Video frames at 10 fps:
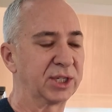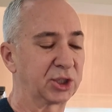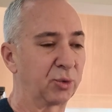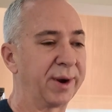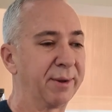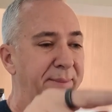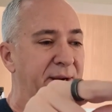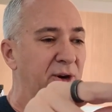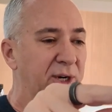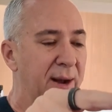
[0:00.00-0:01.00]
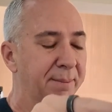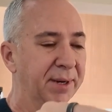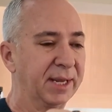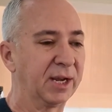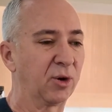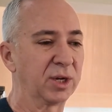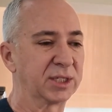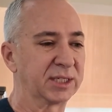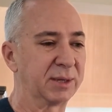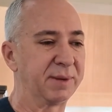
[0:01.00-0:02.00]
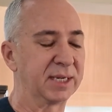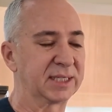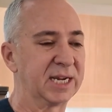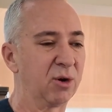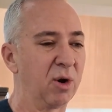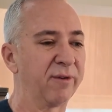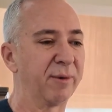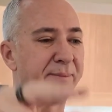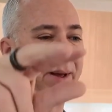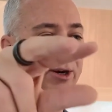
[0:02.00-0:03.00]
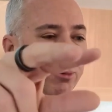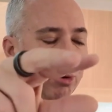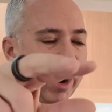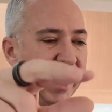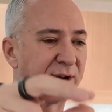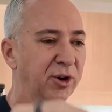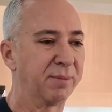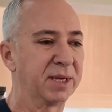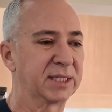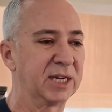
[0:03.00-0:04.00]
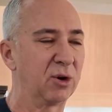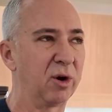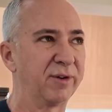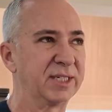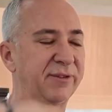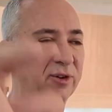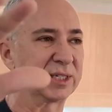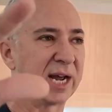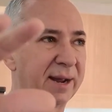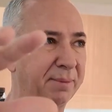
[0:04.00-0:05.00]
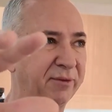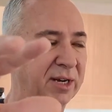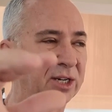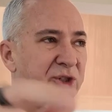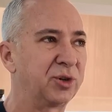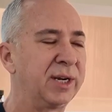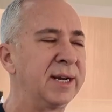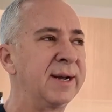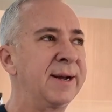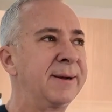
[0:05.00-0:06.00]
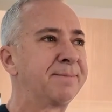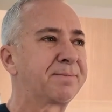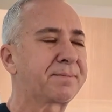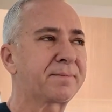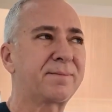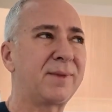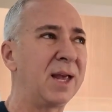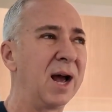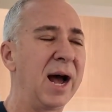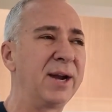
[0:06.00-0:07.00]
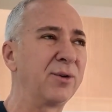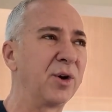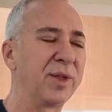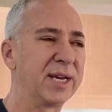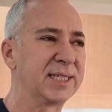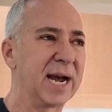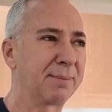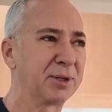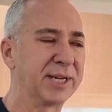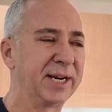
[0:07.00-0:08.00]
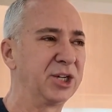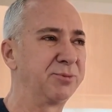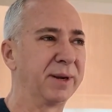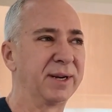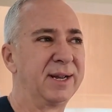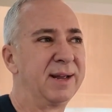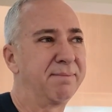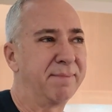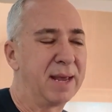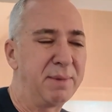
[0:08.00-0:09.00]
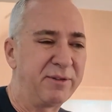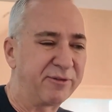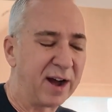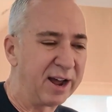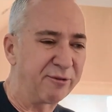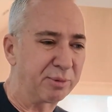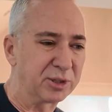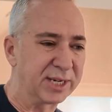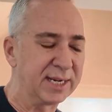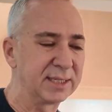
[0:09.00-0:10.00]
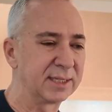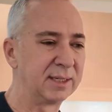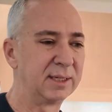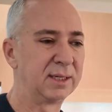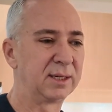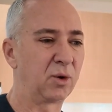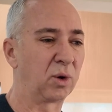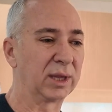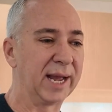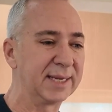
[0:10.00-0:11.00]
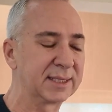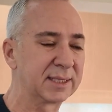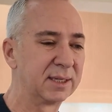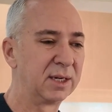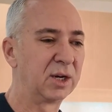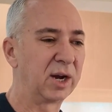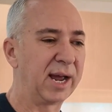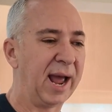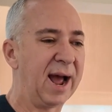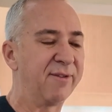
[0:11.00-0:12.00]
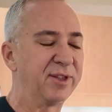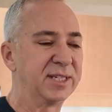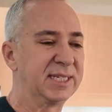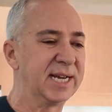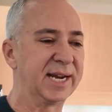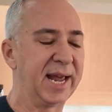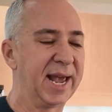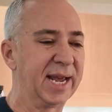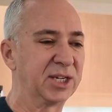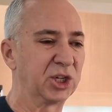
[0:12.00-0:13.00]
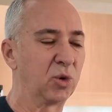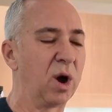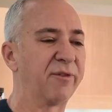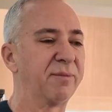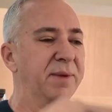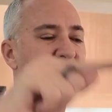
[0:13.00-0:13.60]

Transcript: it's to run a bigger company, or it's to be a COO of a better brand, or to be a COO of a different type of industry. I don't know the exact percentage, but maybe 5% or less have the DNA to go off and